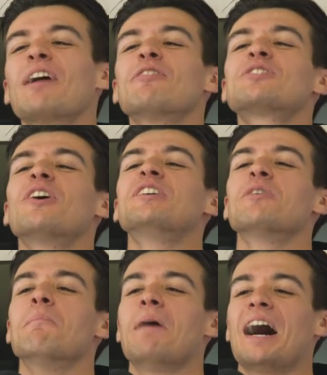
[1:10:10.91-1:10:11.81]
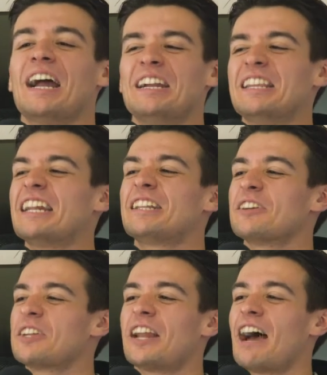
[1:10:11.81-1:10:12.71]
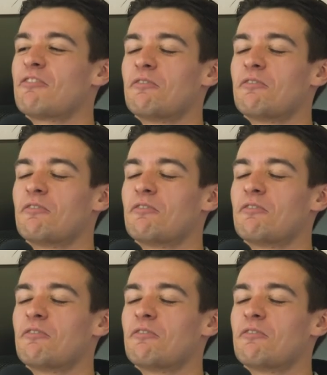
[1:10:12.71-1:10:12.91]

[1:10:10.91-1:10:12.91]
Whatever's on your mind that doesn't have